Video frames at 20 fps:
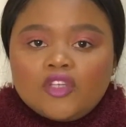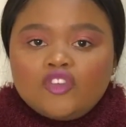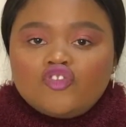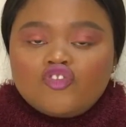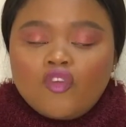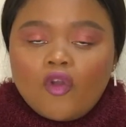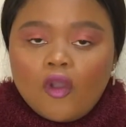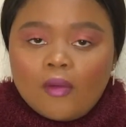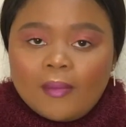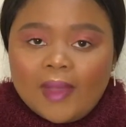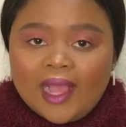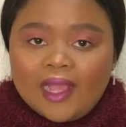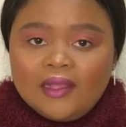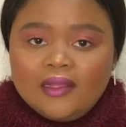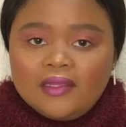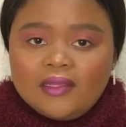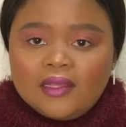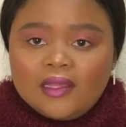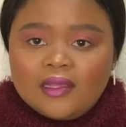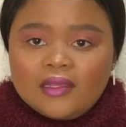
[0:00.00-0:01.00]
trauma
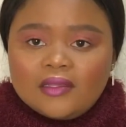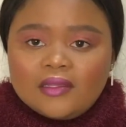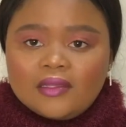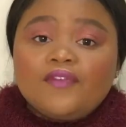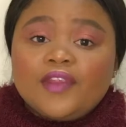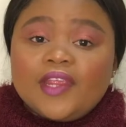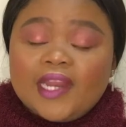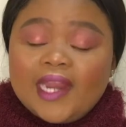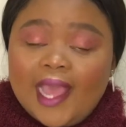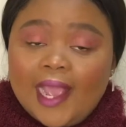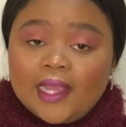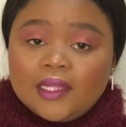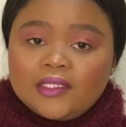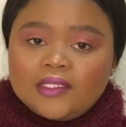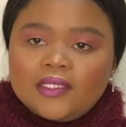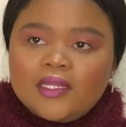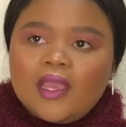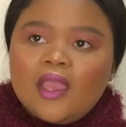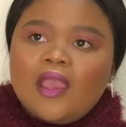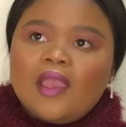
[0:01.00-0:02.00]

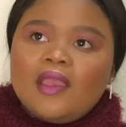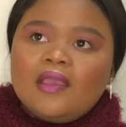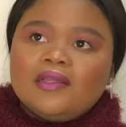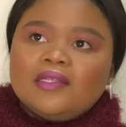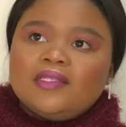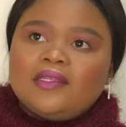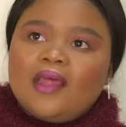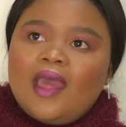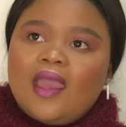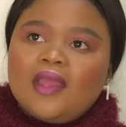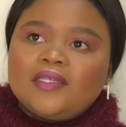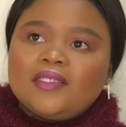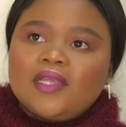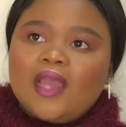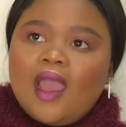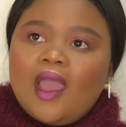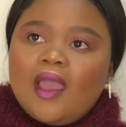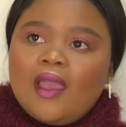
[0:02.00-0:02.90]
realized is that